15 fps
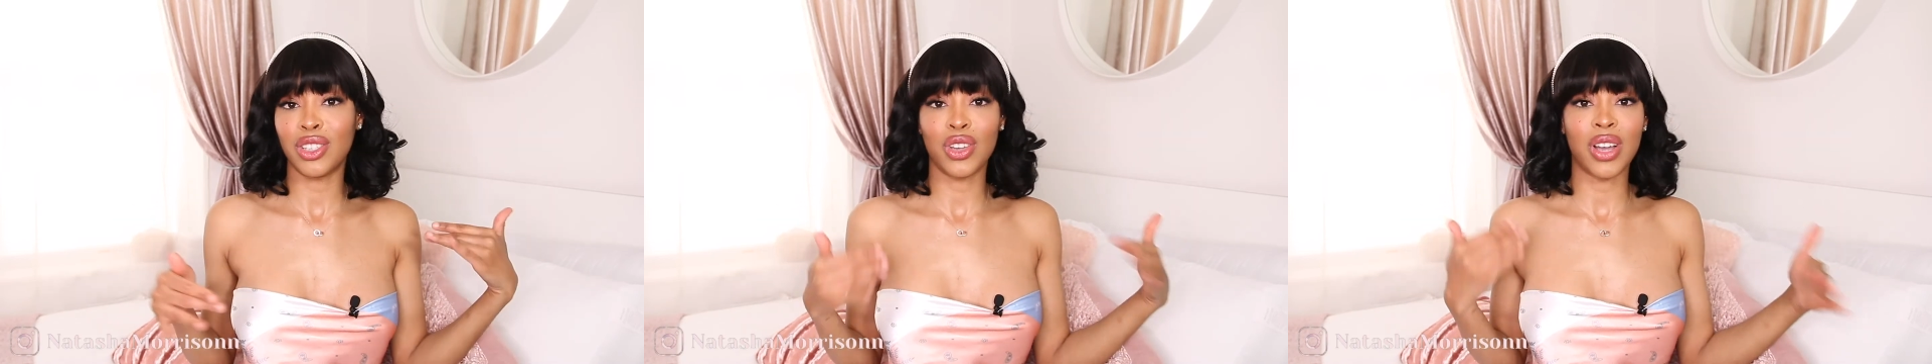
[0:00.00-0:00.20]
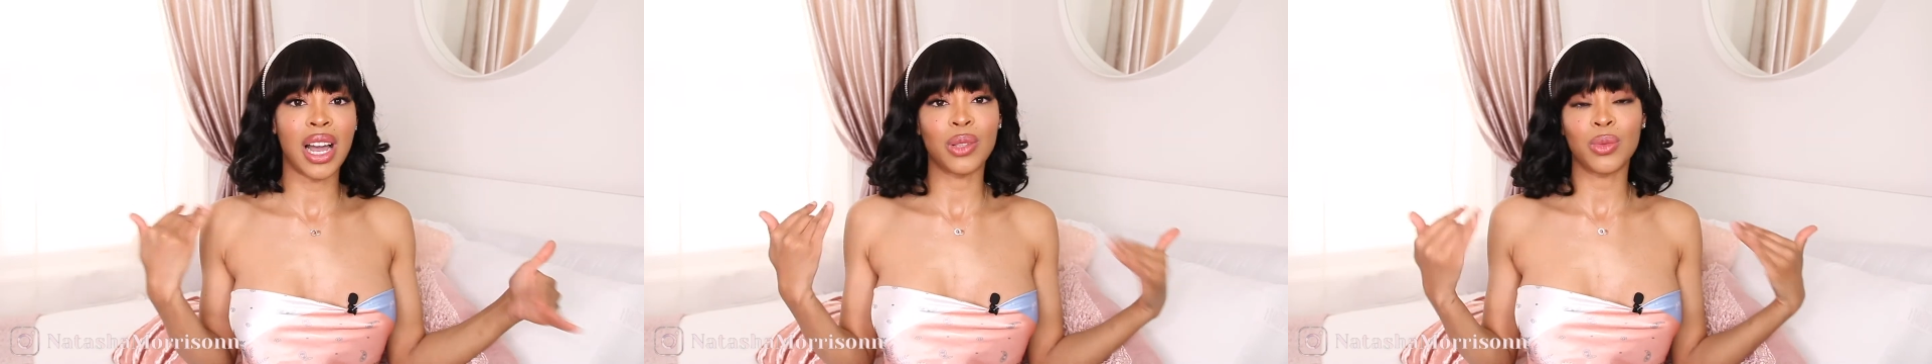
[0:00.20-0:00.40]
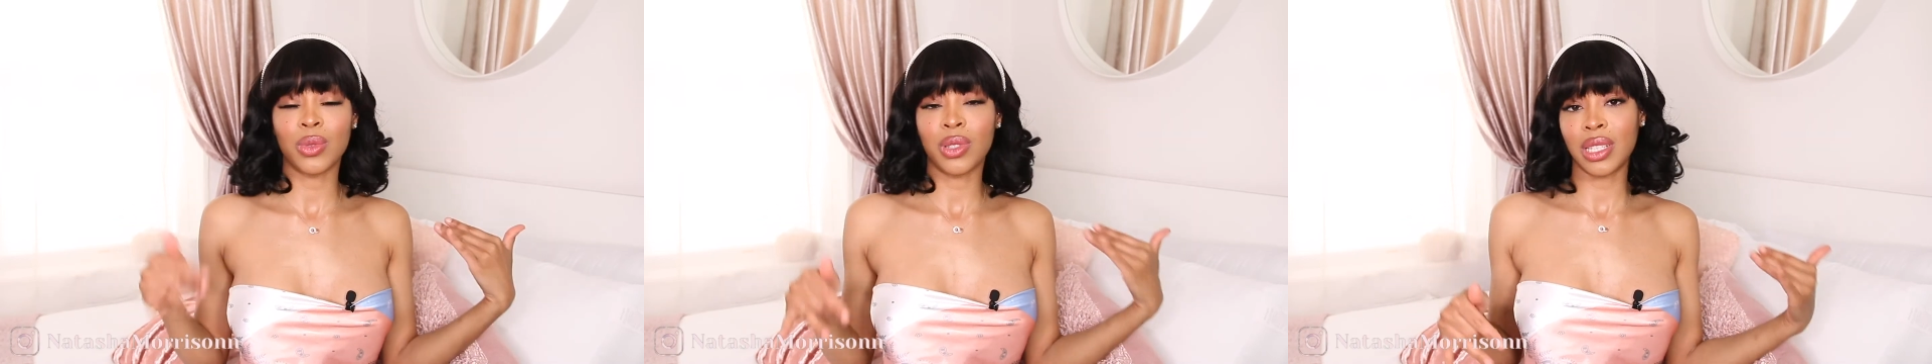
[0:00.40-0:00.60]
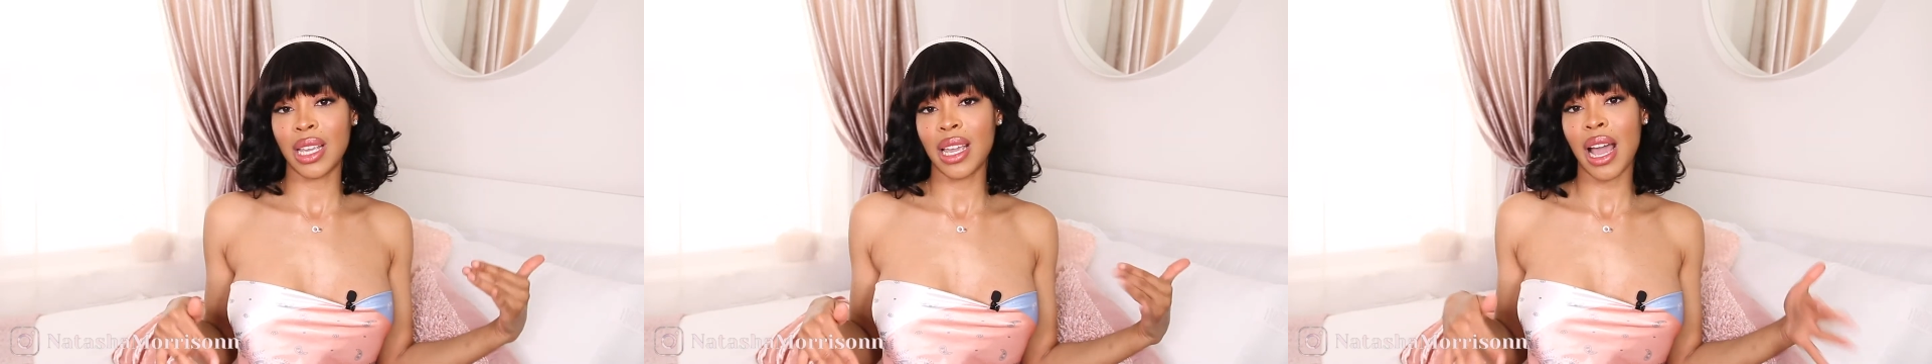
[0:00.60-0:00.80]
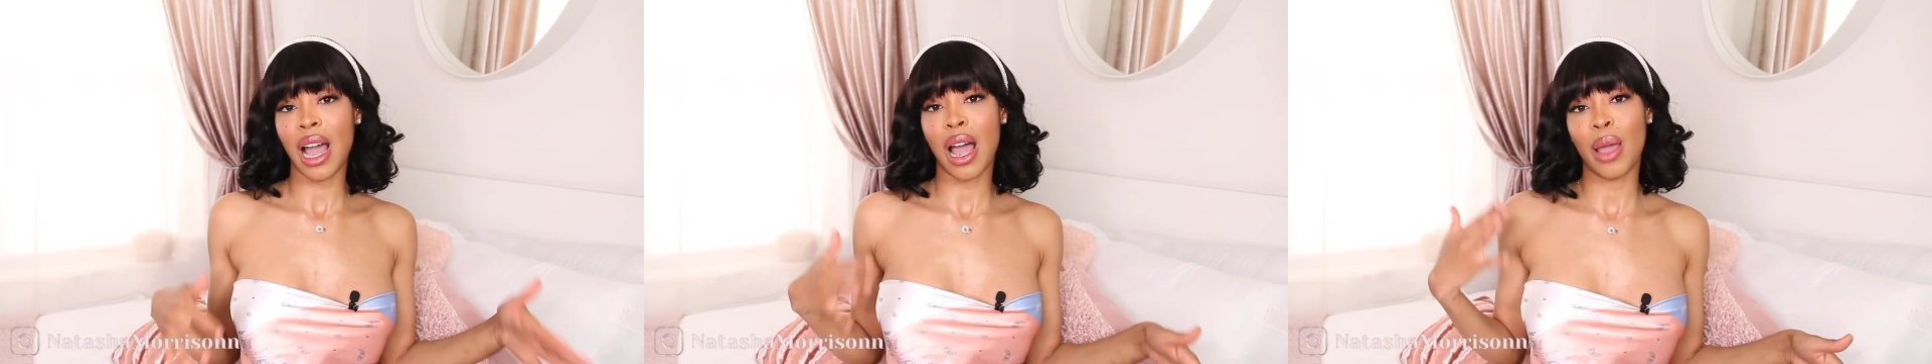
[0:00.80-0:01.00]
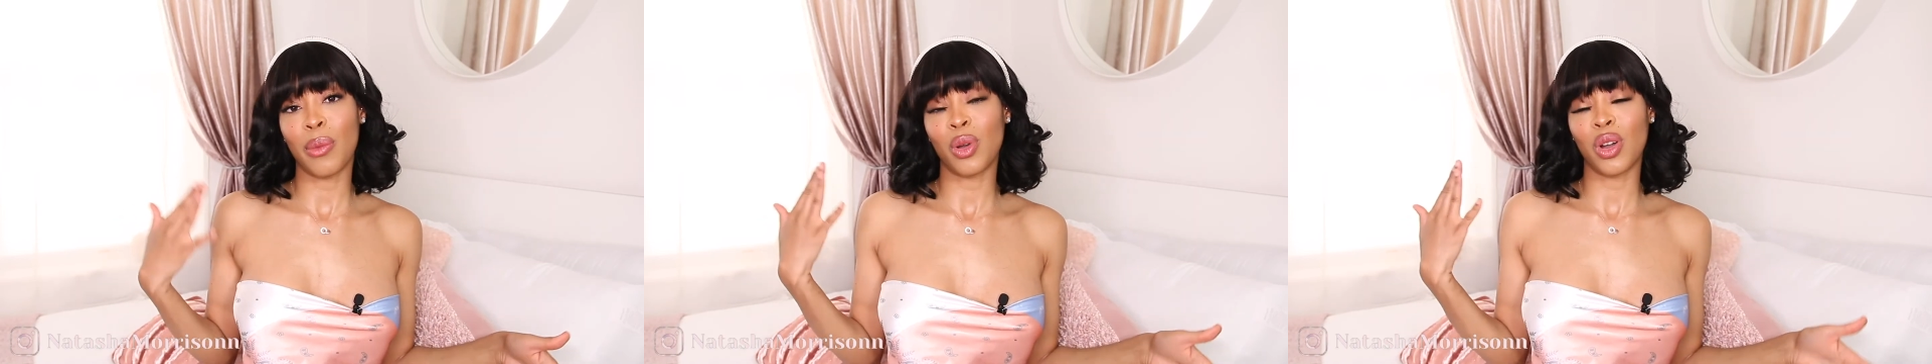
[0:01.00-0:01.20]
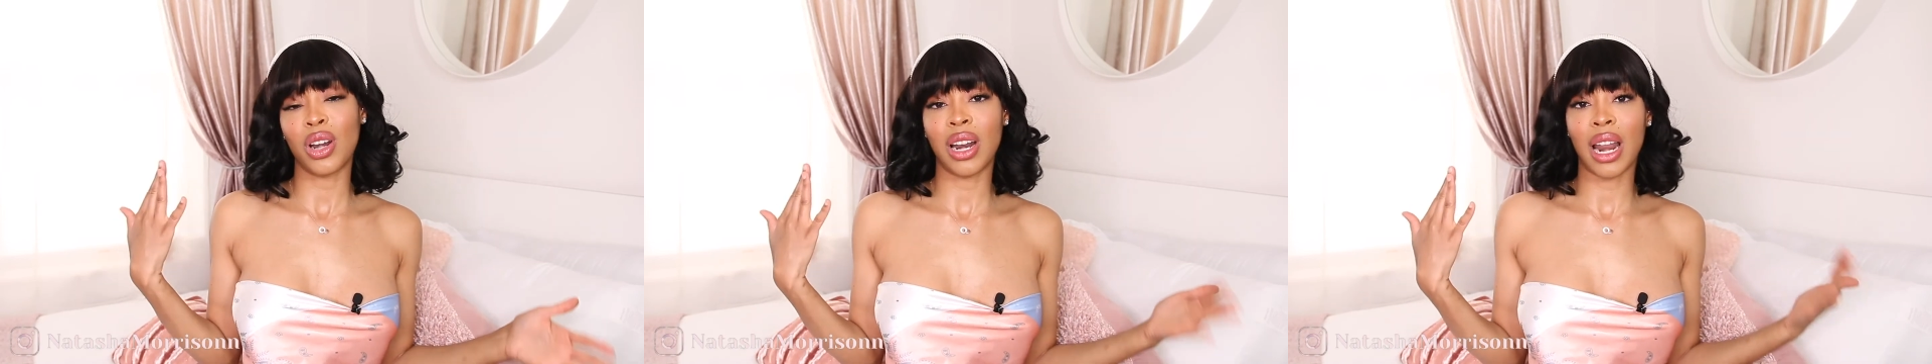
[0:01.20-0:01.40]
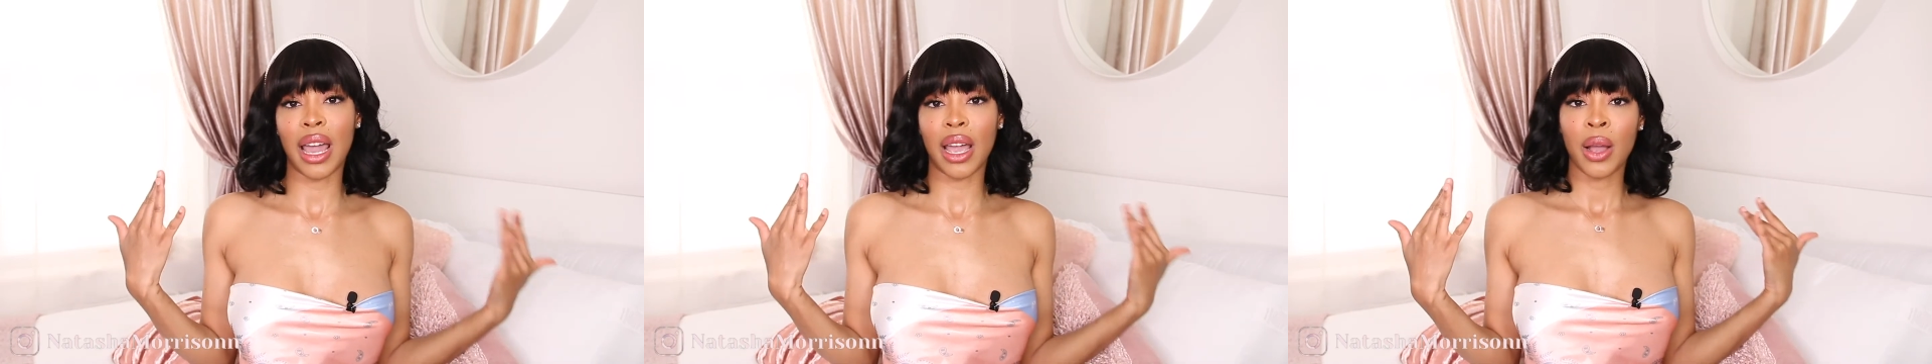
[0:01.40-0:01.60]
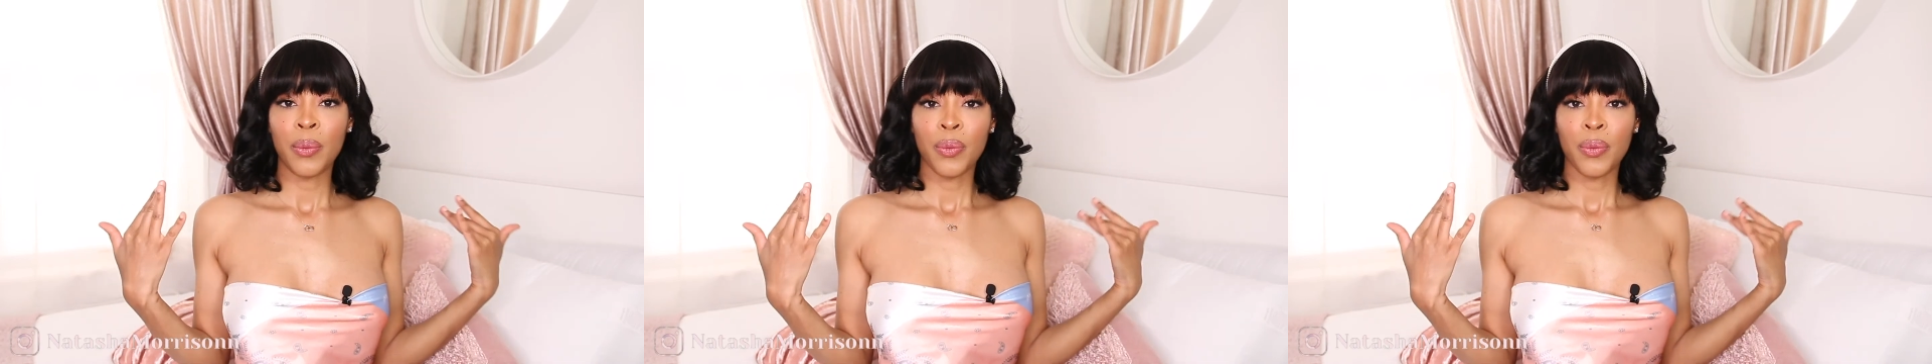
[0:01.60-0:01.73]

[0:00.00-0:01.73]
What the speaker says: you guys will see how I'm gonna like